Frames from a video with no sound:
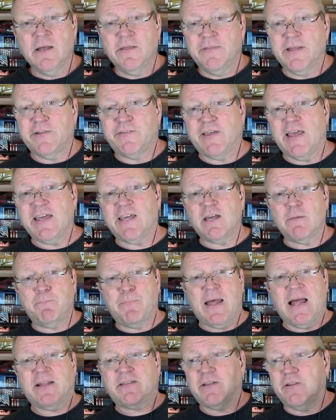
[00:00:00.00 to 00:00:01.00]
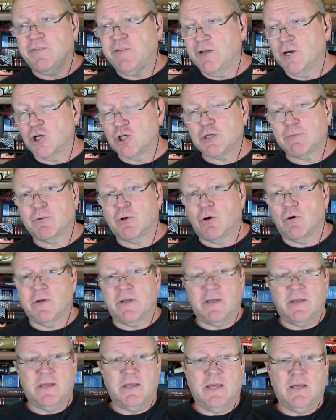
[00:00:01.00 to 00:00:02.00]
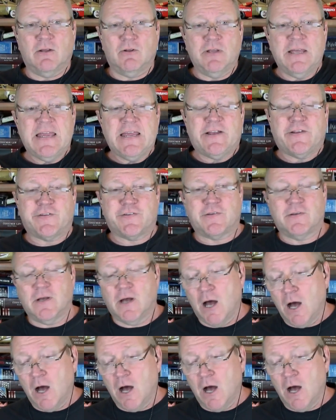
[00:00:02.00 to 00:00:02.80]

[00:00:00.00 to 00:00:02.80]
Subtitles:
They take it back to the dealership, go, it leaks.